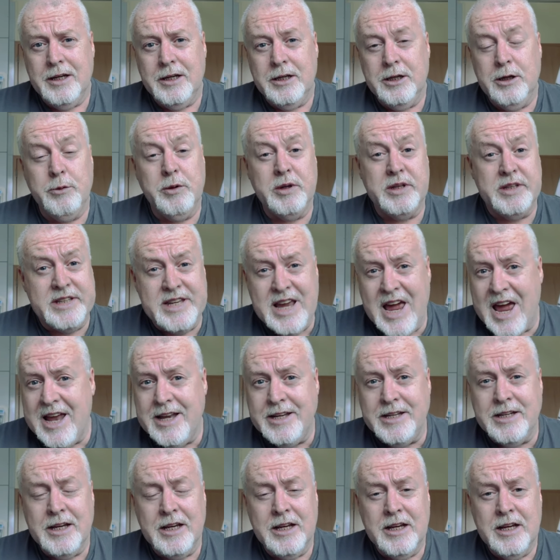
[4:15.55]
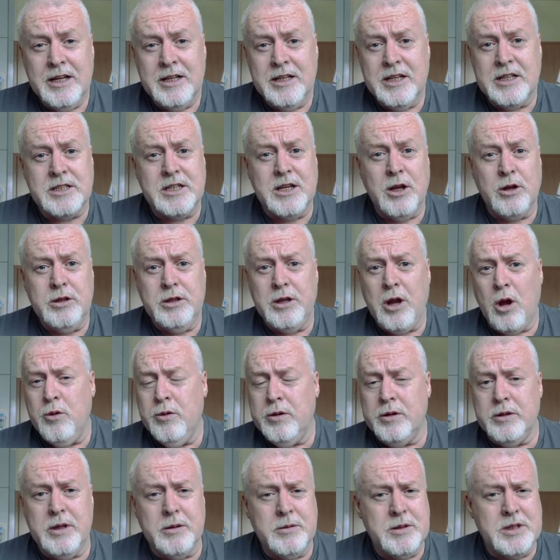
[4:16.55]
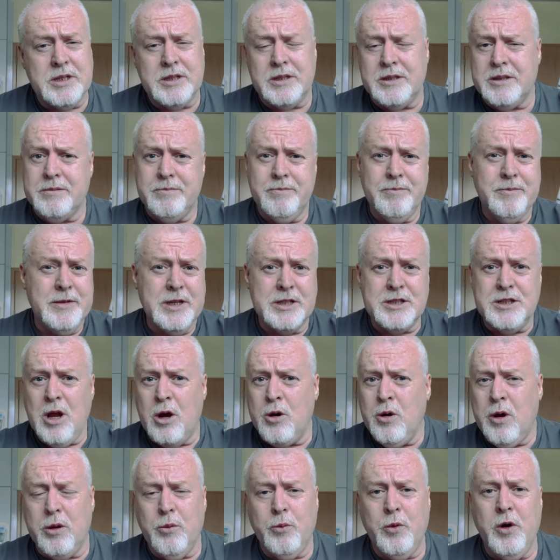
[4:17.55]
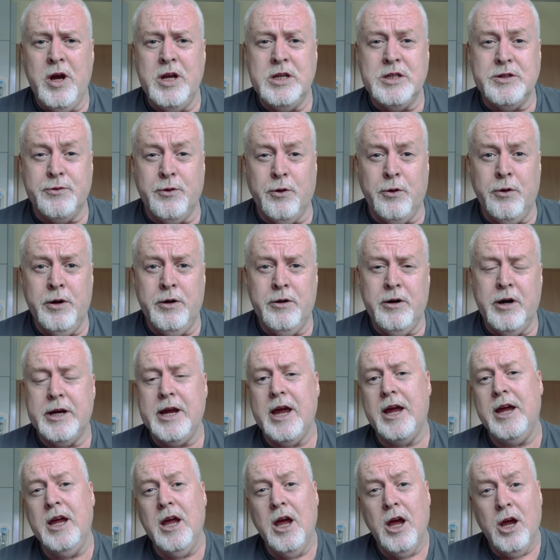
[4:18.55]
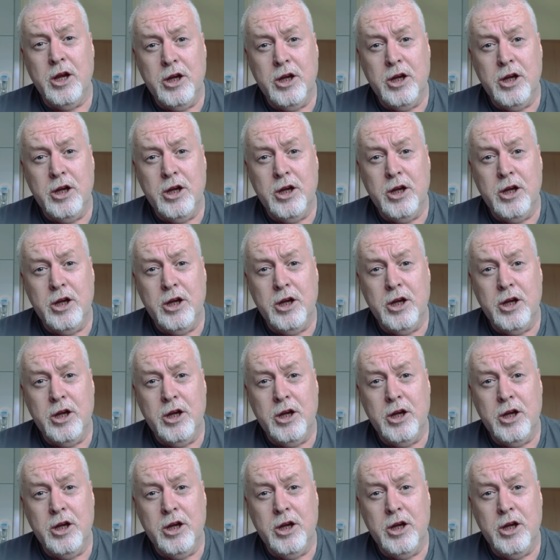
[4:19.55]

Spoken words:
You were dead. There's no other words for it, okay?